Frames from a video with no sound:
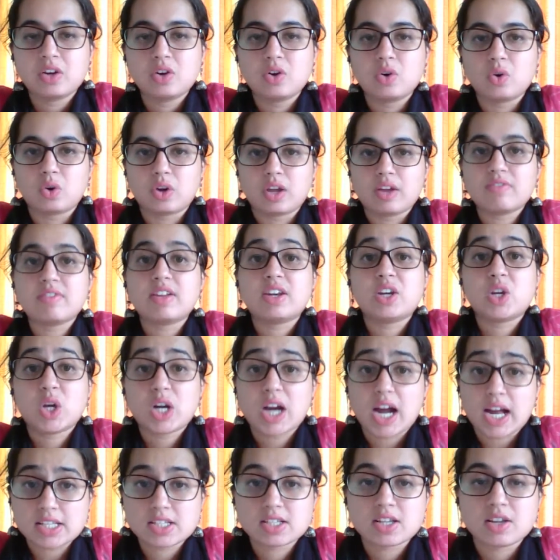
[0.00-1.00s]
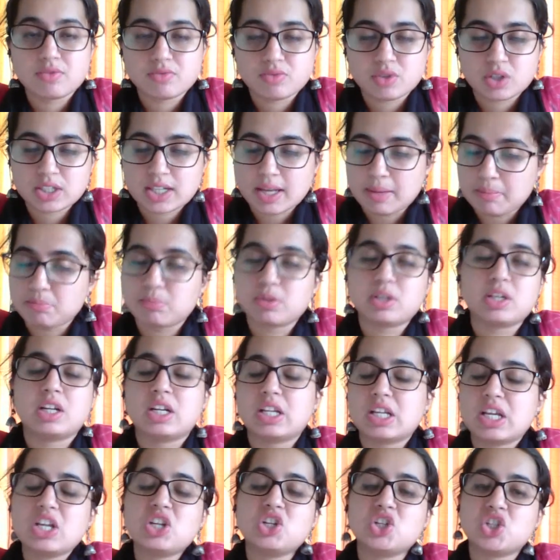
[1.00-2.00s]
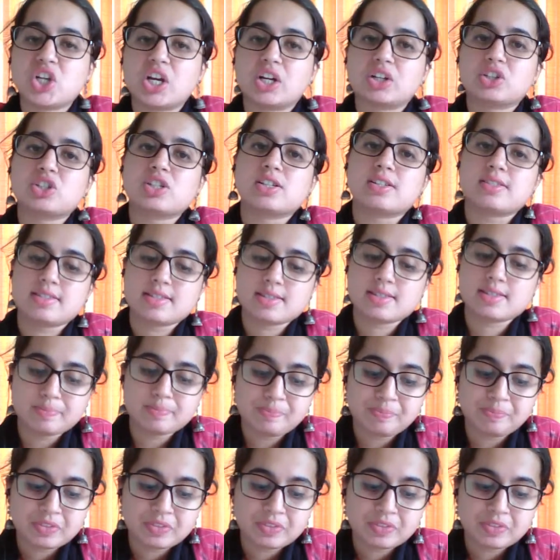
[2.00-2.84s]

Okay, when you're asking for temporary injunctions,